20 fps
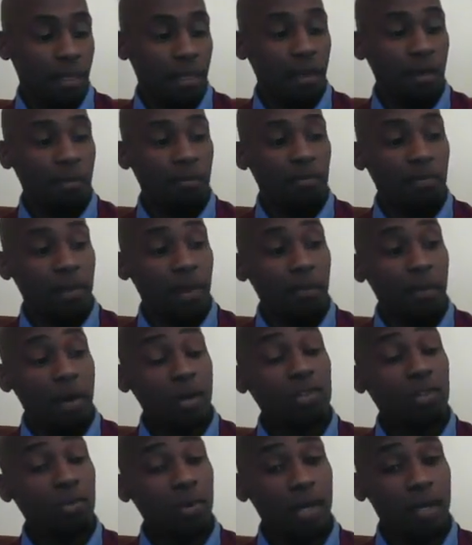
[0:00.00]
the
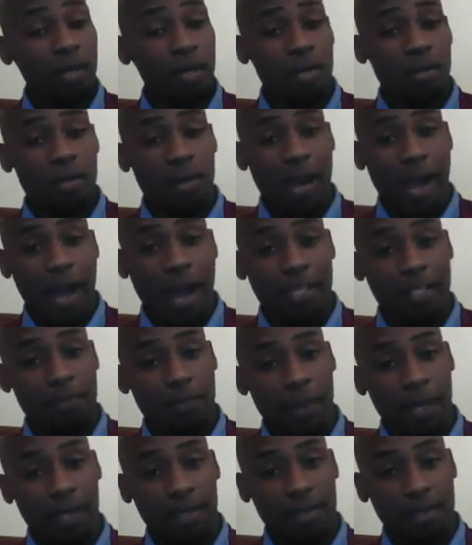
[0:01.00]
most critical
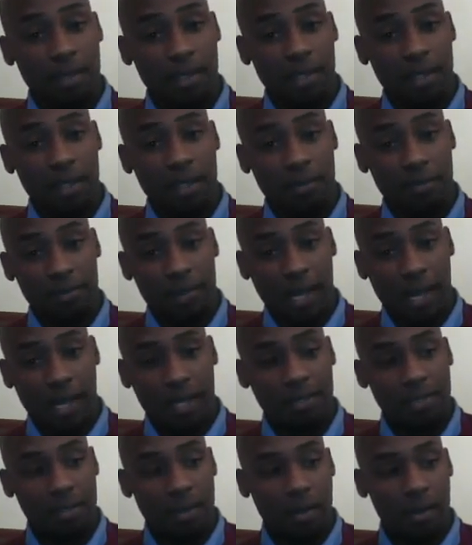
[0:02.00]
aspect of
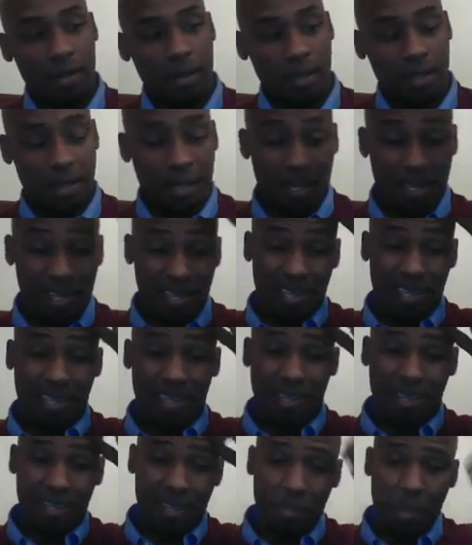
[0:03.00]
gang stalking, and
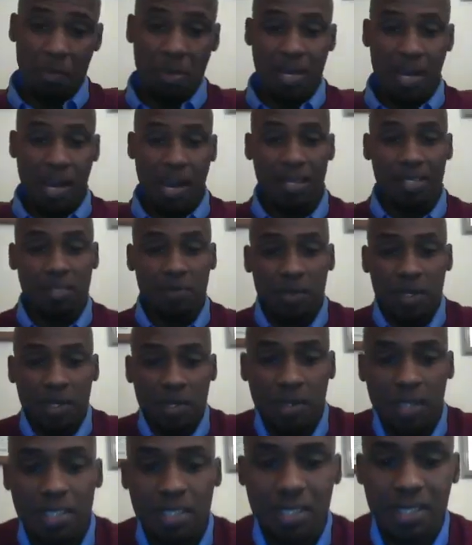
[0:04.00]
I'm gonna be honest with
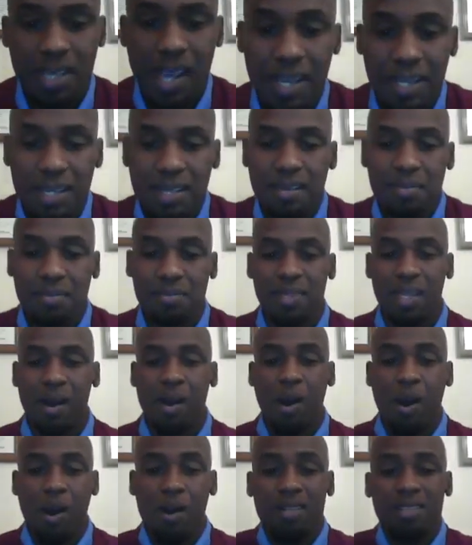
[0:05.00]
you, it's kind of
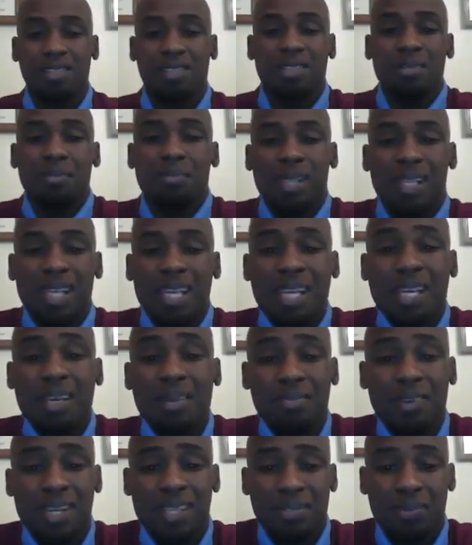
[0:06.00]
the hardest to
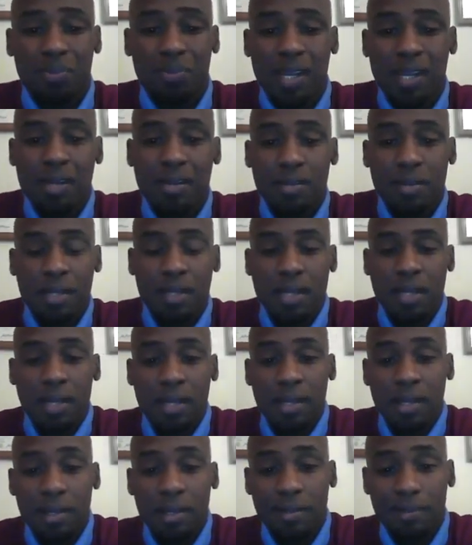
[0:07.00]
believe as well,
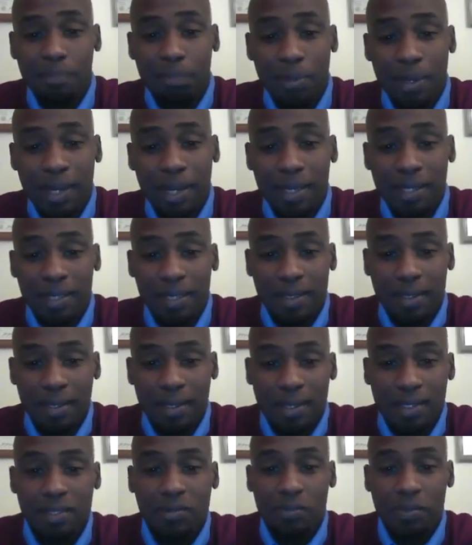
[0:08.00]
but
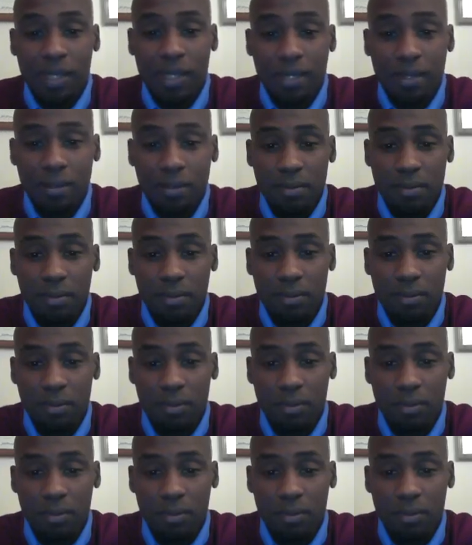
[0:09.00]
it's real.